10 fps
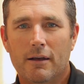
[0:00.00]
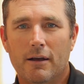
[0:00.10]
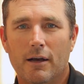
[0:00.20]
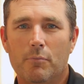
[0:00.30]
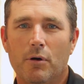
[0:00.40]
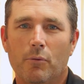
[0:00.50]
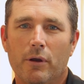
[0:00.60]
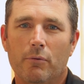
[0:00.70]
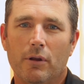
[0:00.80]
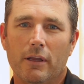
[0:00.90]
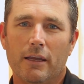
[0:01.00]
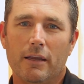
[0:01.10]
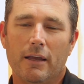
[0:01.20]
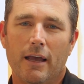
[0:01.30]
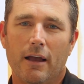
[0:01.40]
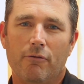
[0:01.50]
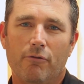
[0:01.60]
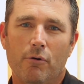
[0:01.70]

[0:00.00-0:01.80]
but we really have